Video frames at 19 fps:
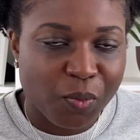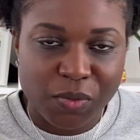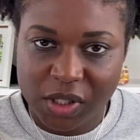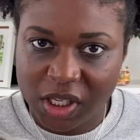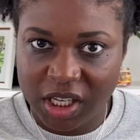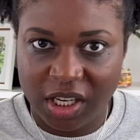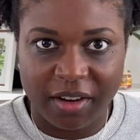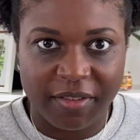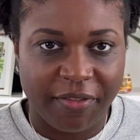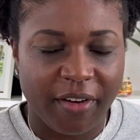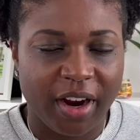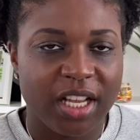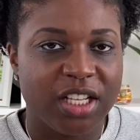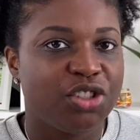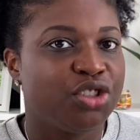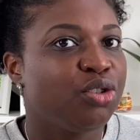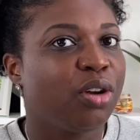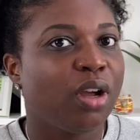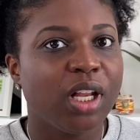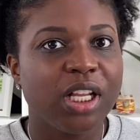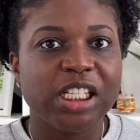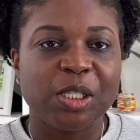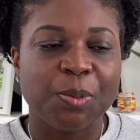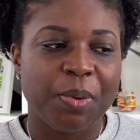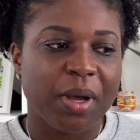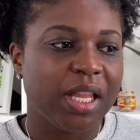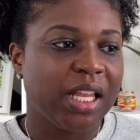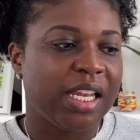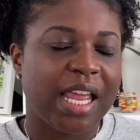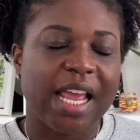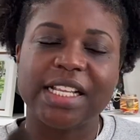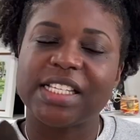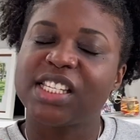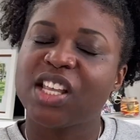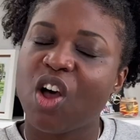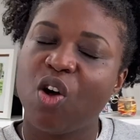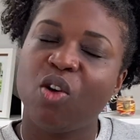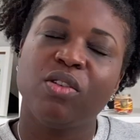to your friends. You're only spilling that
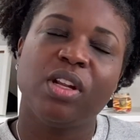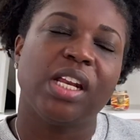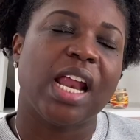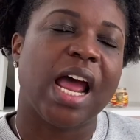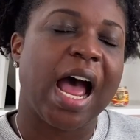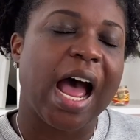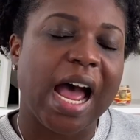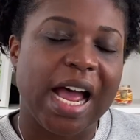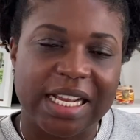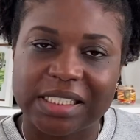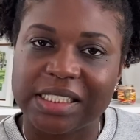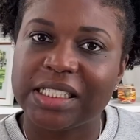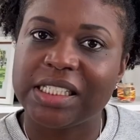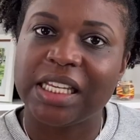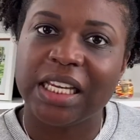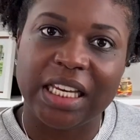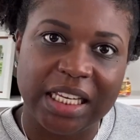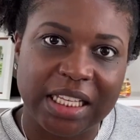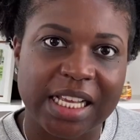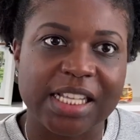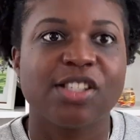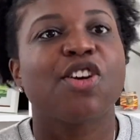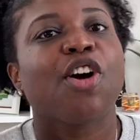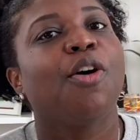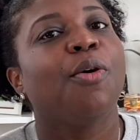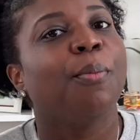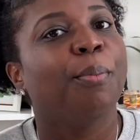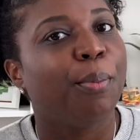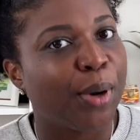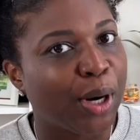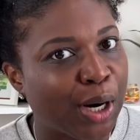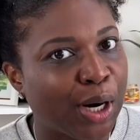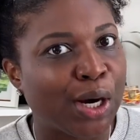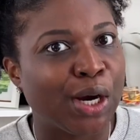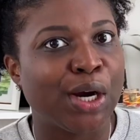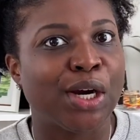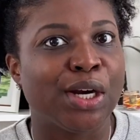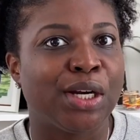scalding hot tea that's gonna
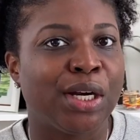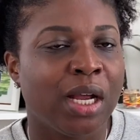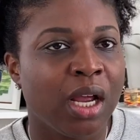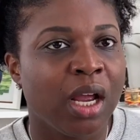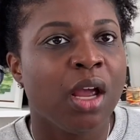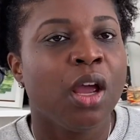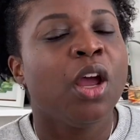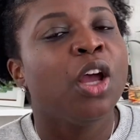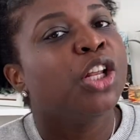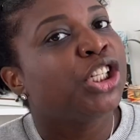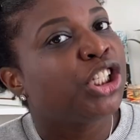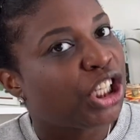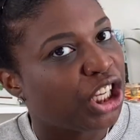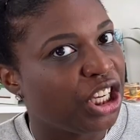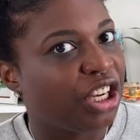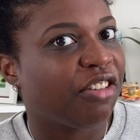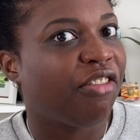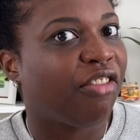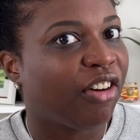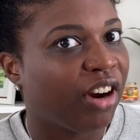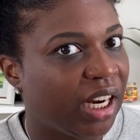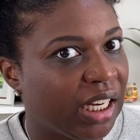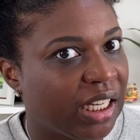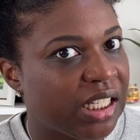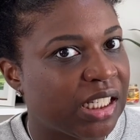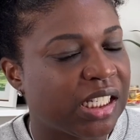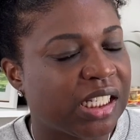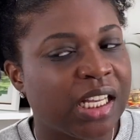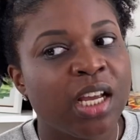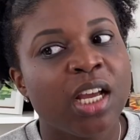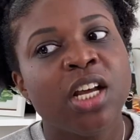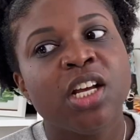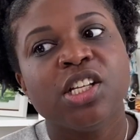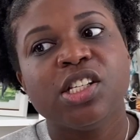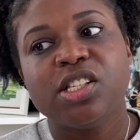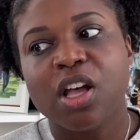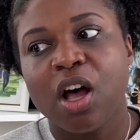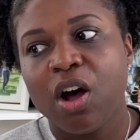burn to your friends.
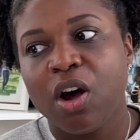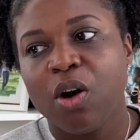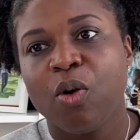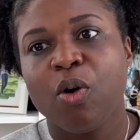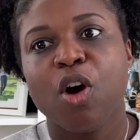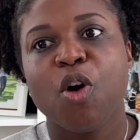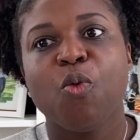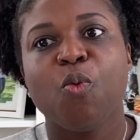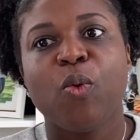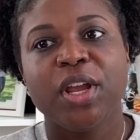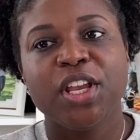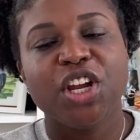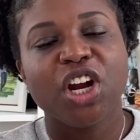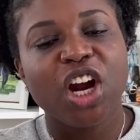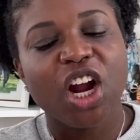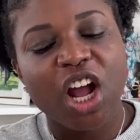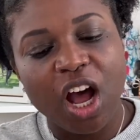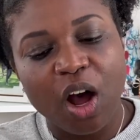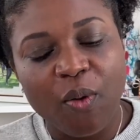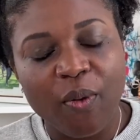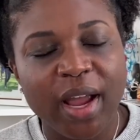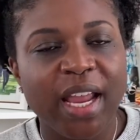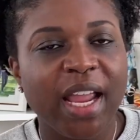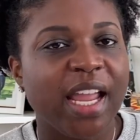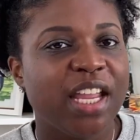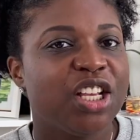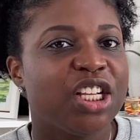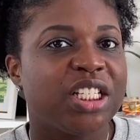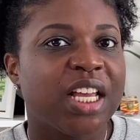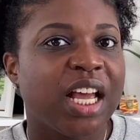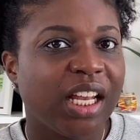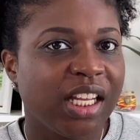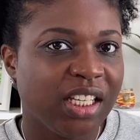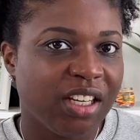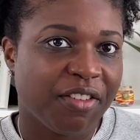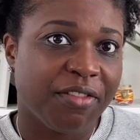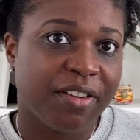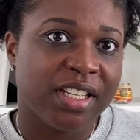So when you're going and you're telling
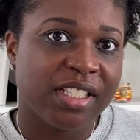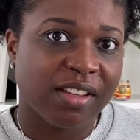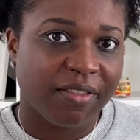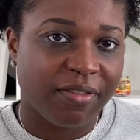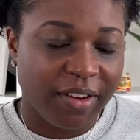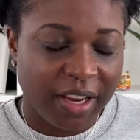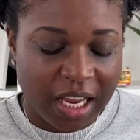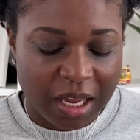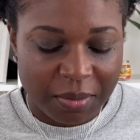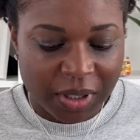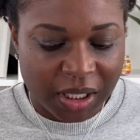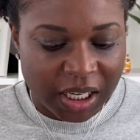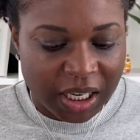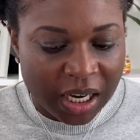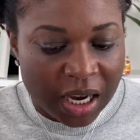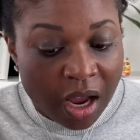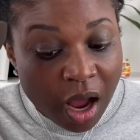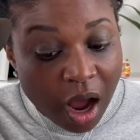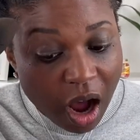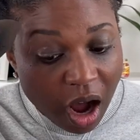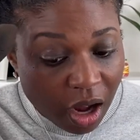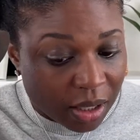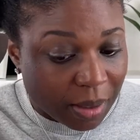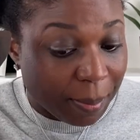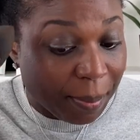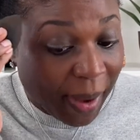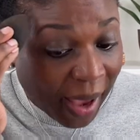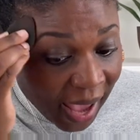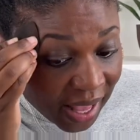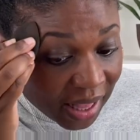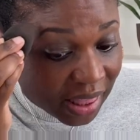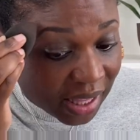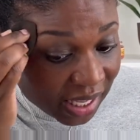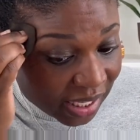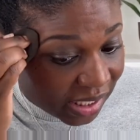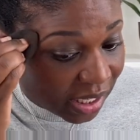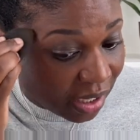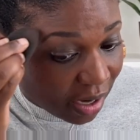your friends and family all the bad
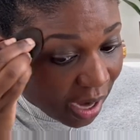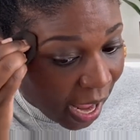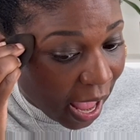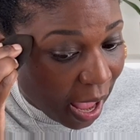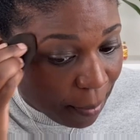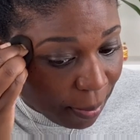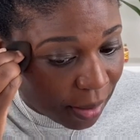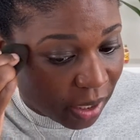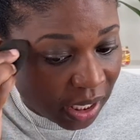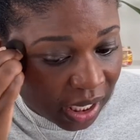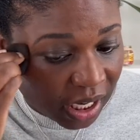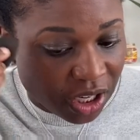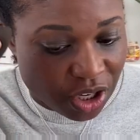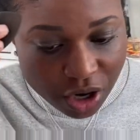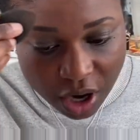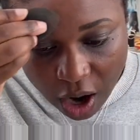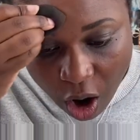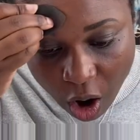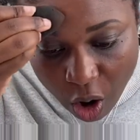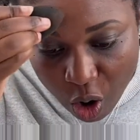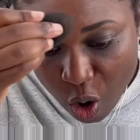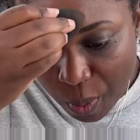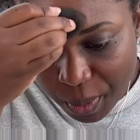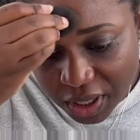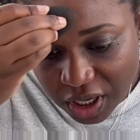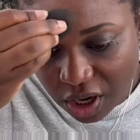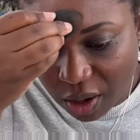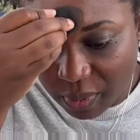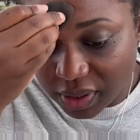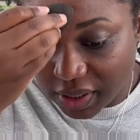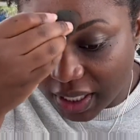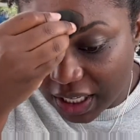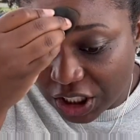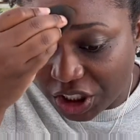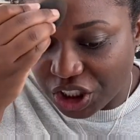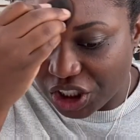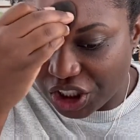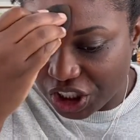things that are happening in your home and your
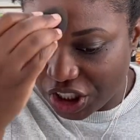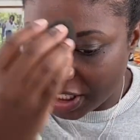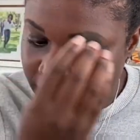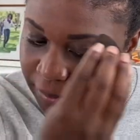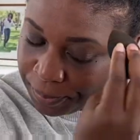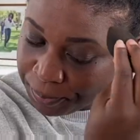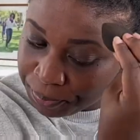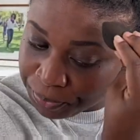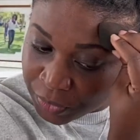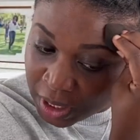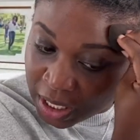relationship,